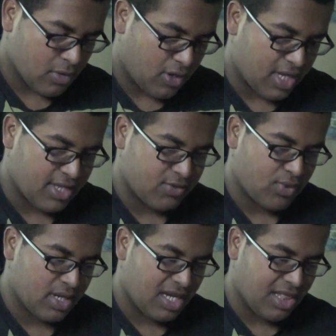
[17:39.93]
Oh yeah, that's
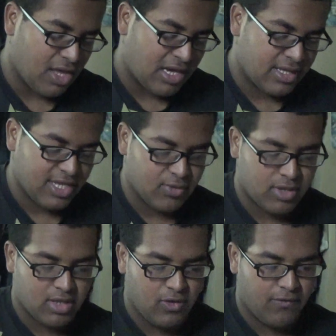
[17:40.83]
what
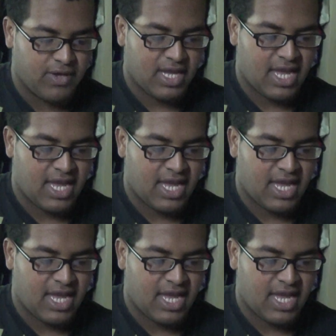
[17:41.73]
Luffy